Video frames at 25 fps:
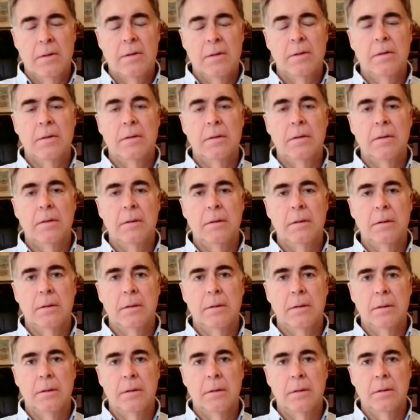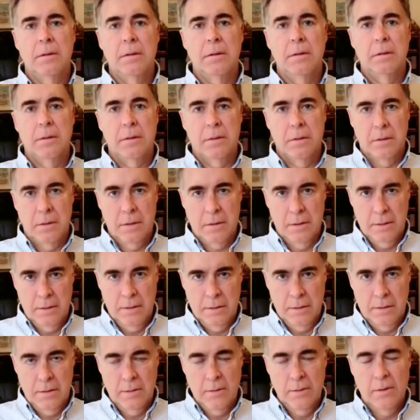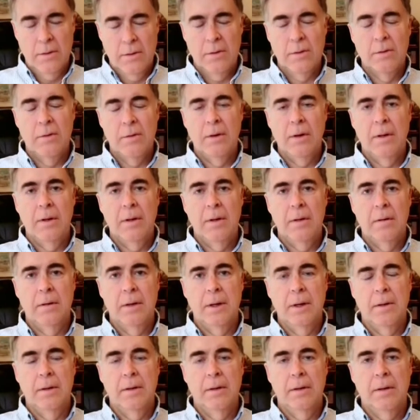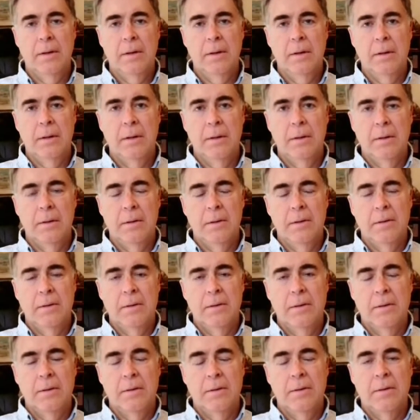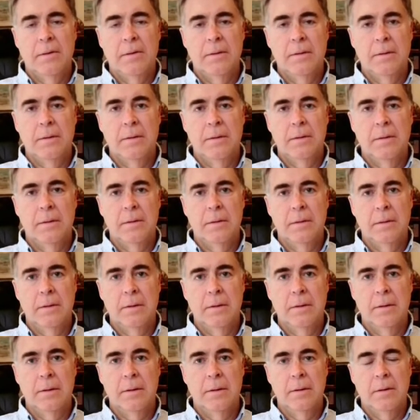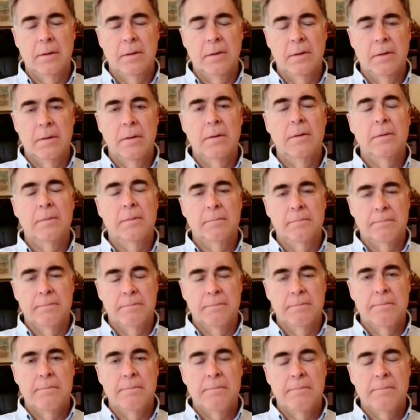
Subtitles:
(silent)